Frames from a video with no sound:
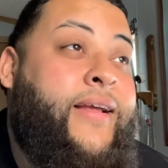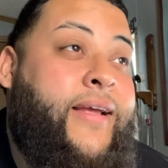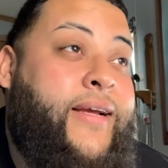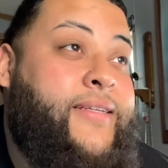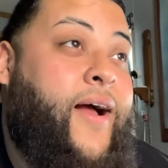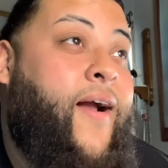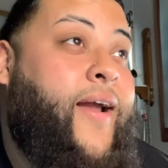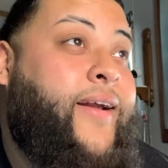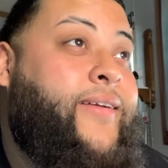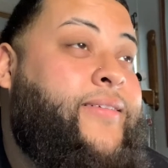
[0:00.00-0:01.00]
He's like, all
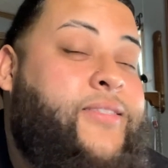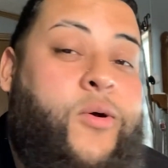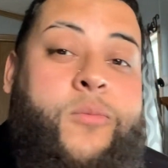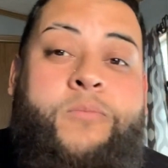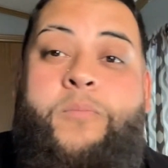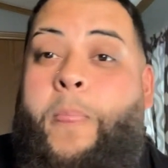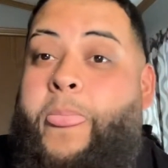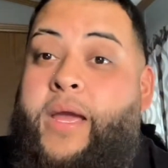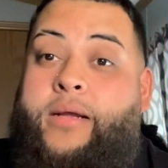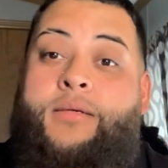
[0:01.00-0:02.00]
right. So
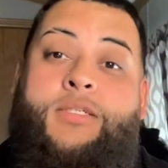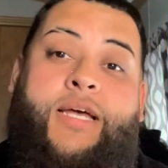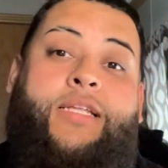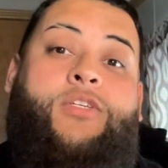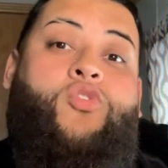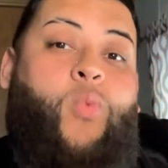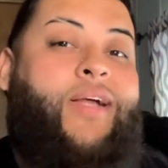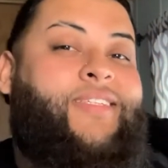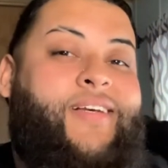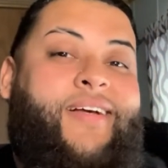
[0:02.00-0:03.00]
yeah, shout out to
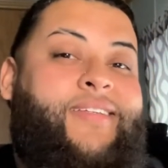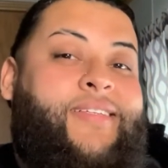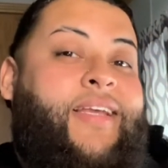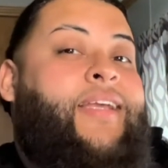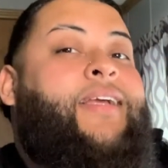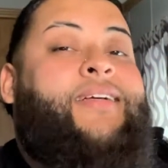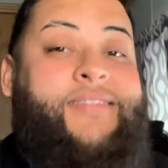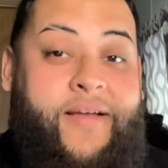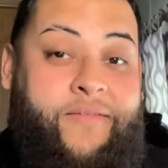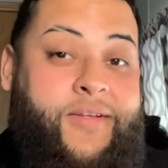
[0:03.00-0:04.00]
Swatz Guns.
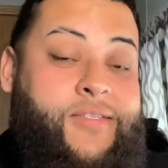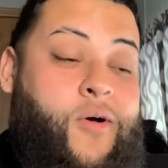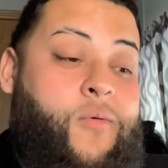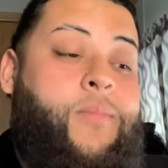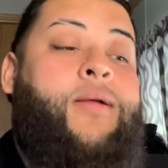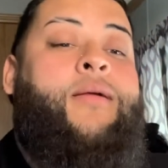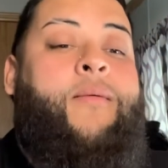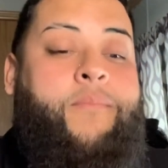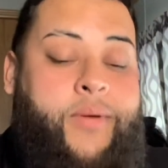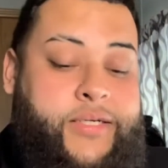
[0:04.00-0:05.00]
Definitely dope.
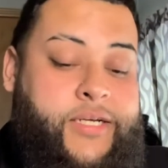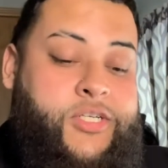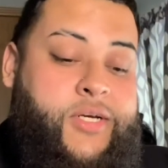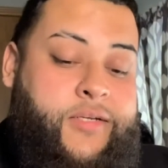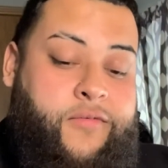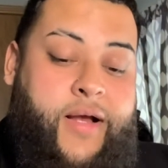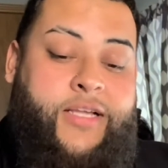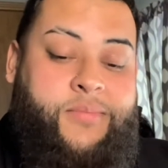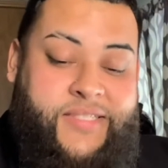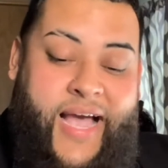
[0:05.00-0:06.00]
Appreciate you guys for
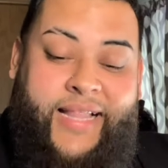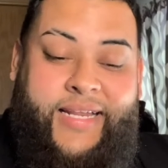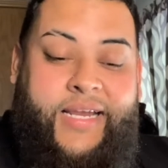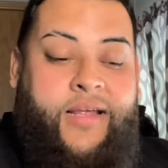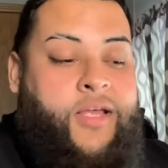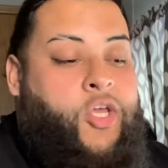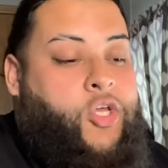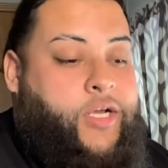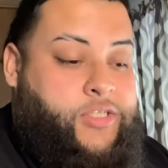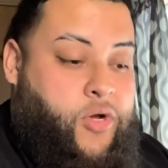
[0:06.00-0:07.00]
hospitality.
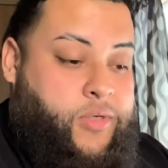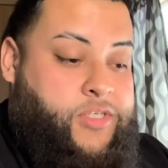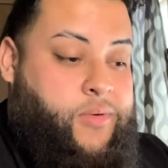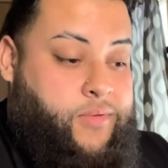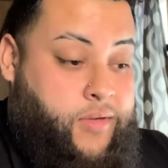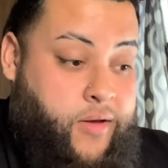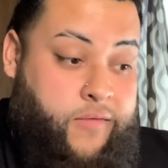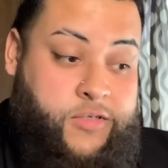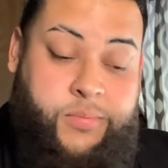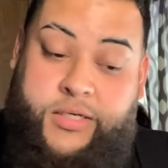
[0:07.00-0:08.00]
You guys always showing love,
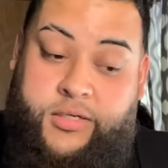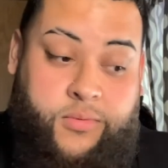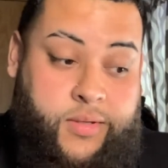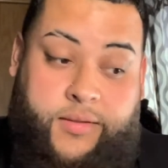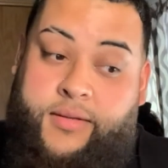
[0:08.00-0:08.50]
especially with